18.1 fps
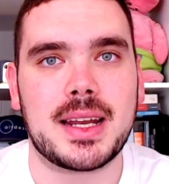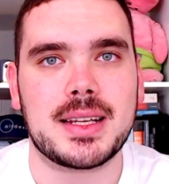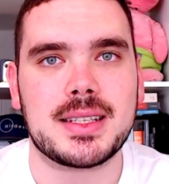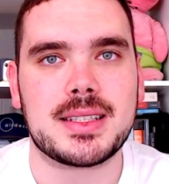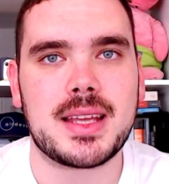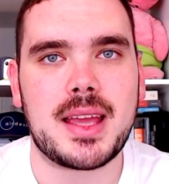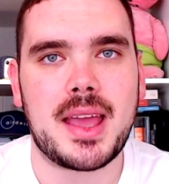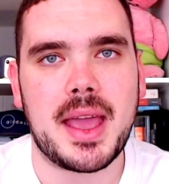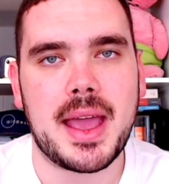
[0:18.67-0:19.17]
and
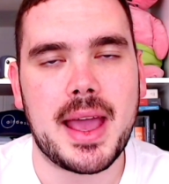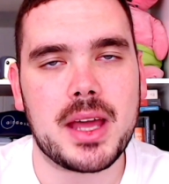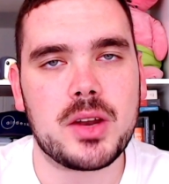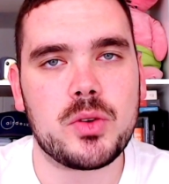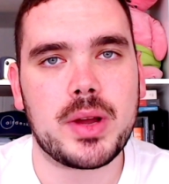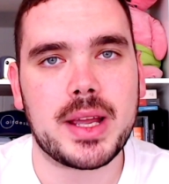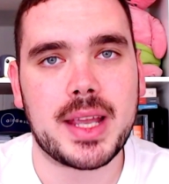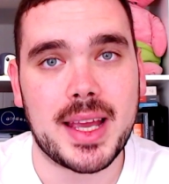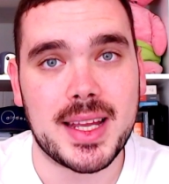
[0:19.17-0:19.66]
it's how
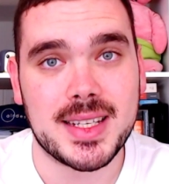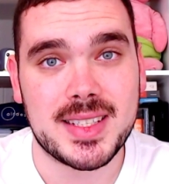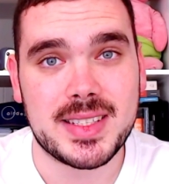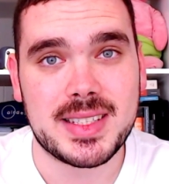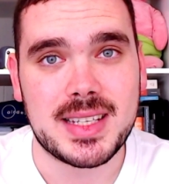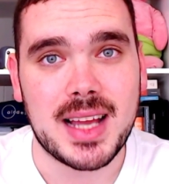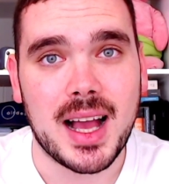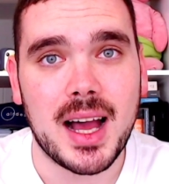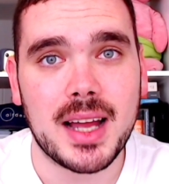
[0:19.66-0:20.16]
do I get
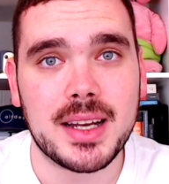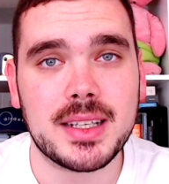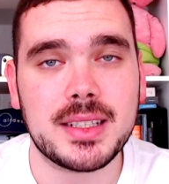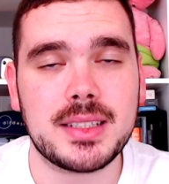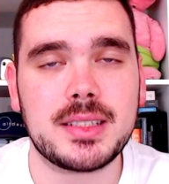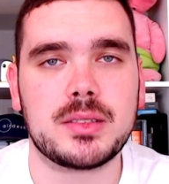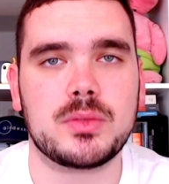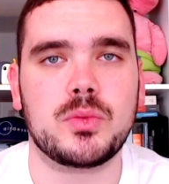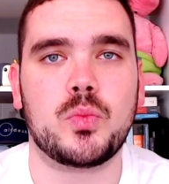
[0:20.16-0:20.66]

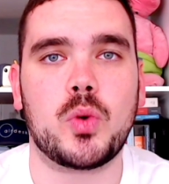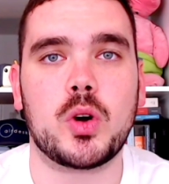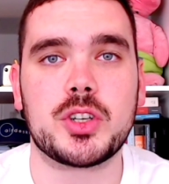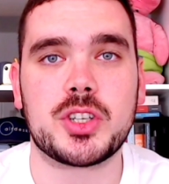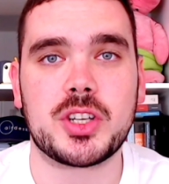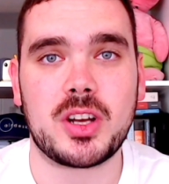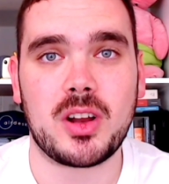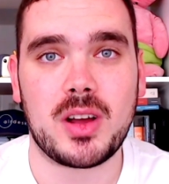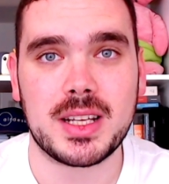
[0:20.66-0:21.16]
started, what
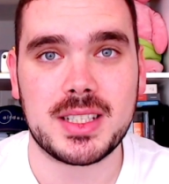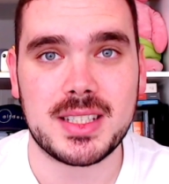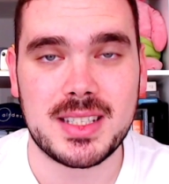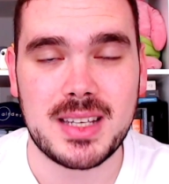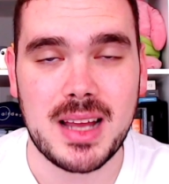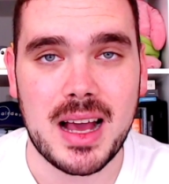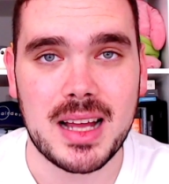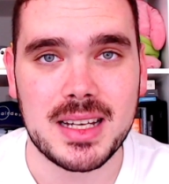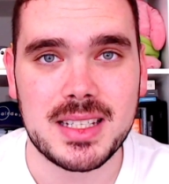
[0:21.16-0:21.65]
should I
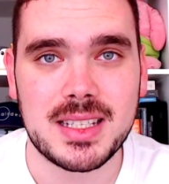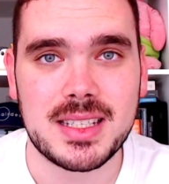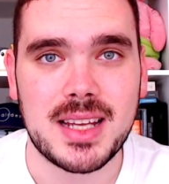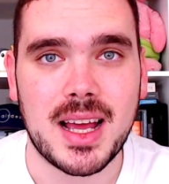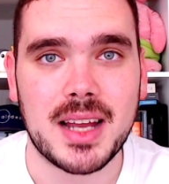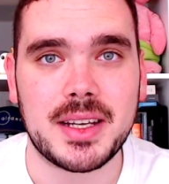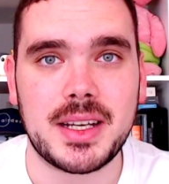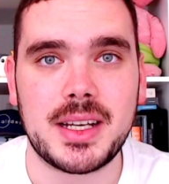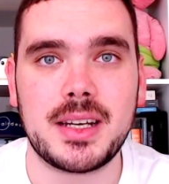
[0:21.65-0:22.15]
start
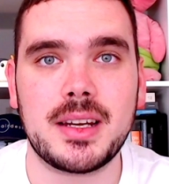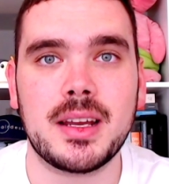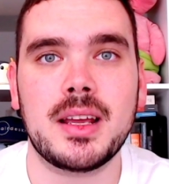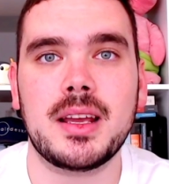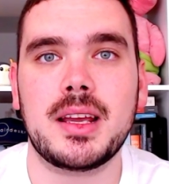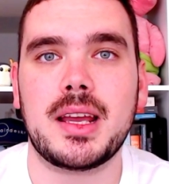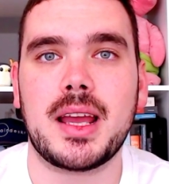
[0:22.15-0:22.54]
studying,